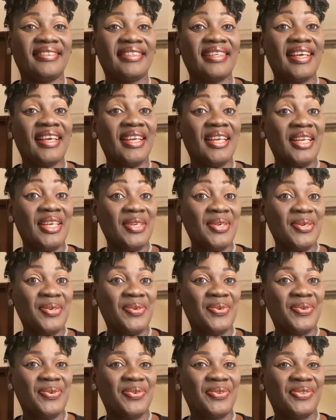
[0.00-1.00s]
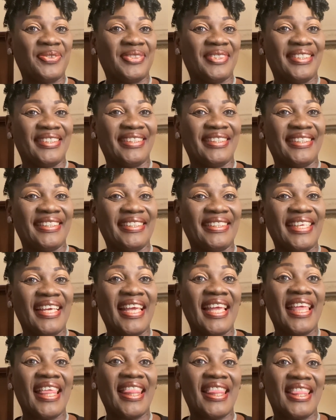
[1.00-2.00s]
Hello,
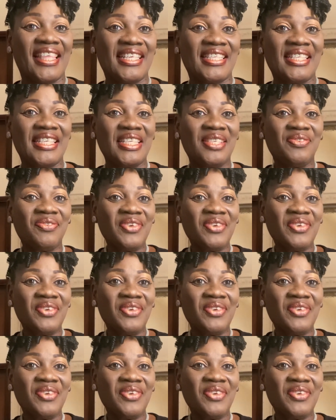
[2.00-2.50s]
this is